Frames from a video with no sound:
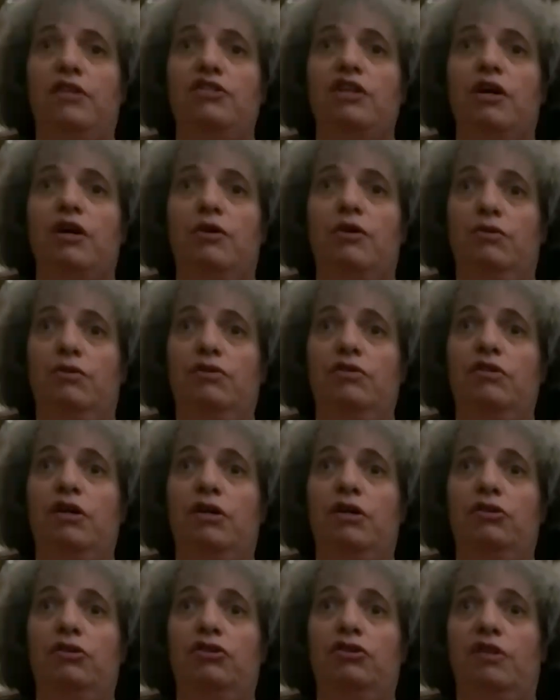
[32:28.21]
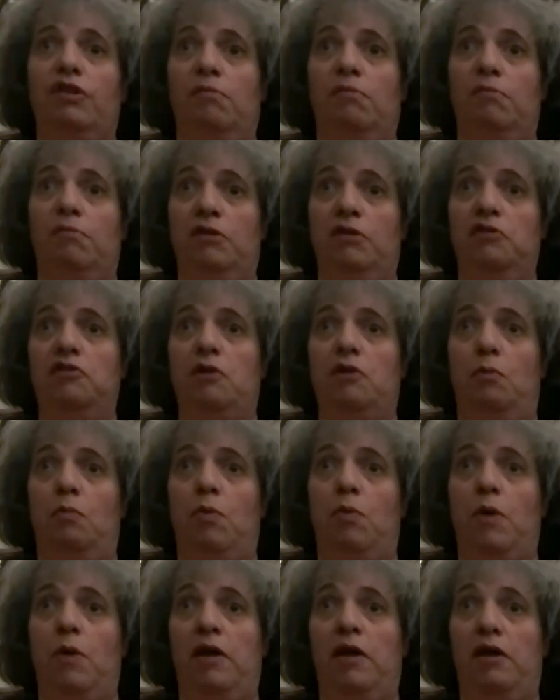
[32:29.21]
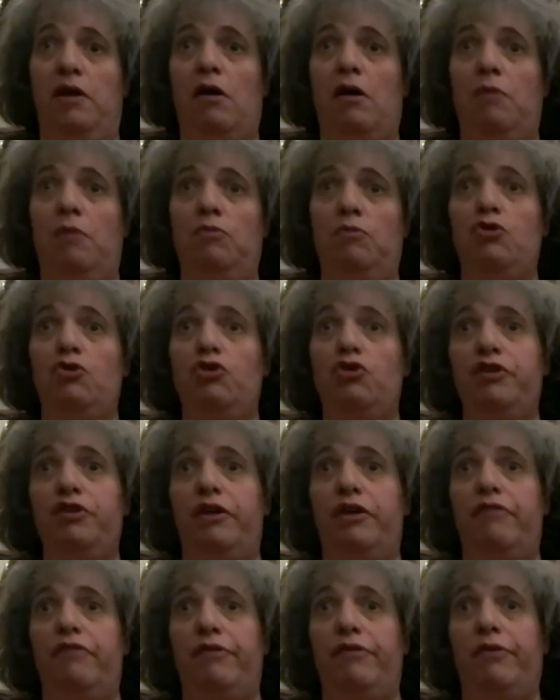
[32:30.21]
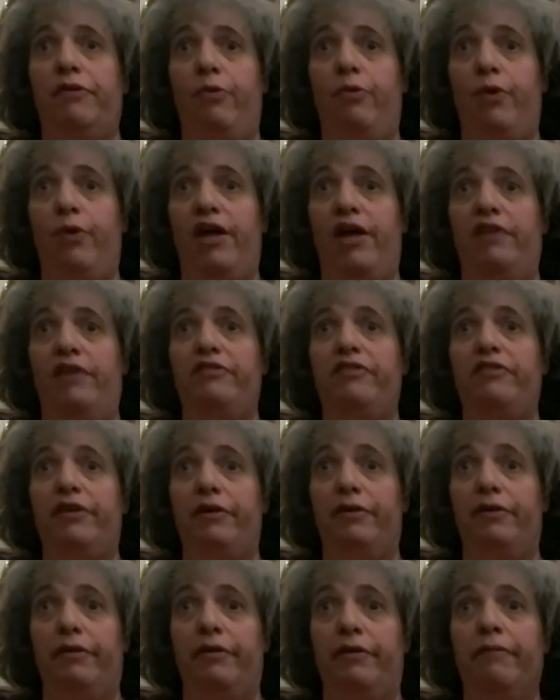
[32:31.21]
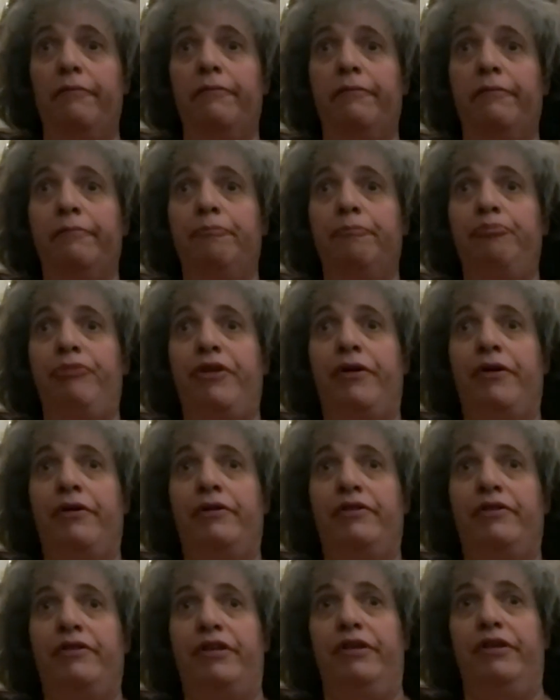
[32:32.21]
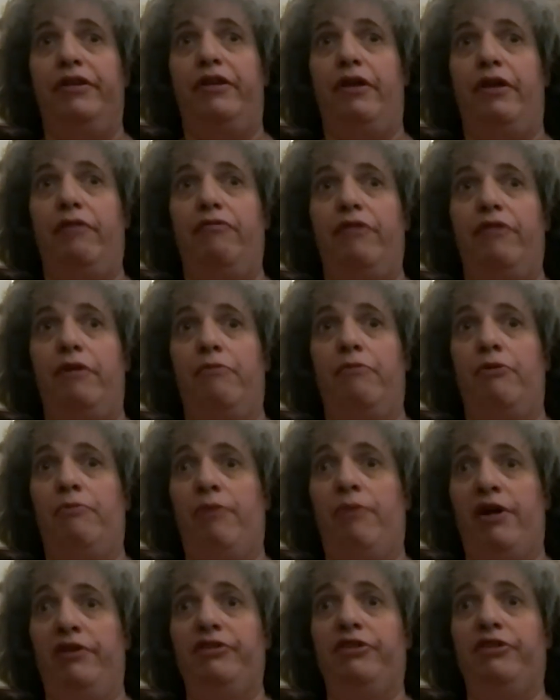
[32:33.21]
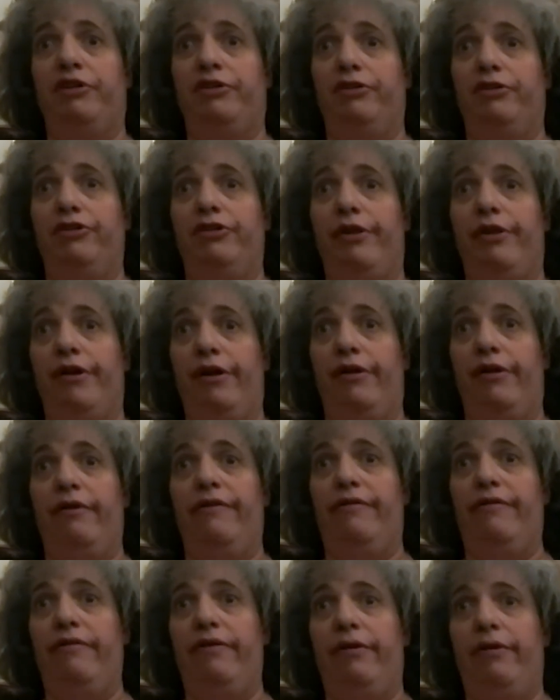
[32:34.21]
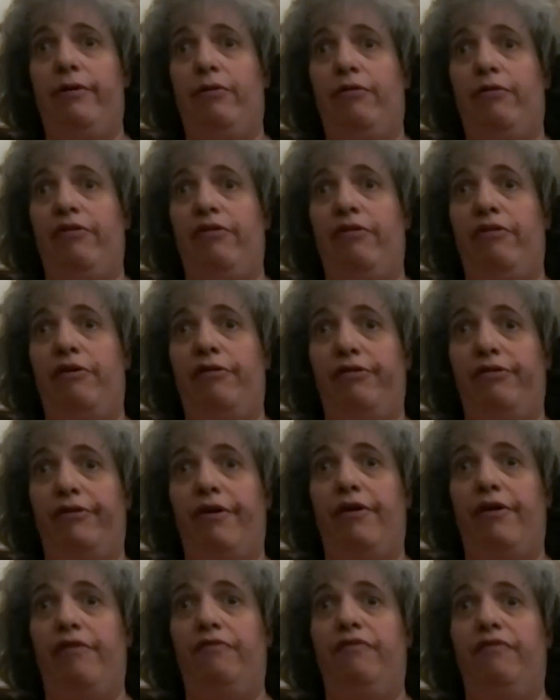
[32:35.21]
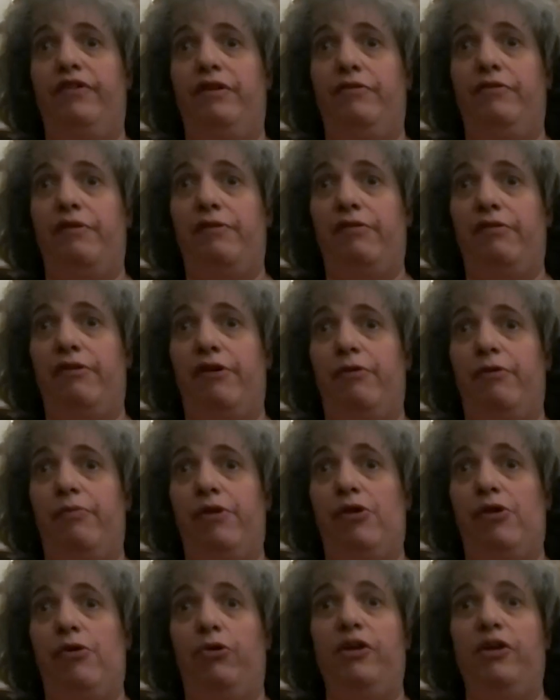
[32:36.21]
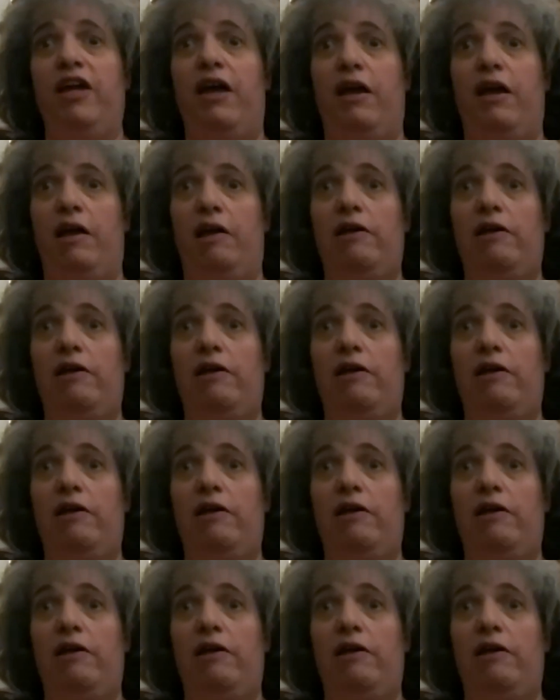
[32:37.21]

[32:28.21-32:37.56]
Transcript: out and touch them in some way. I'm usually given a way to give them a message that that they're loved and that they'll be okay.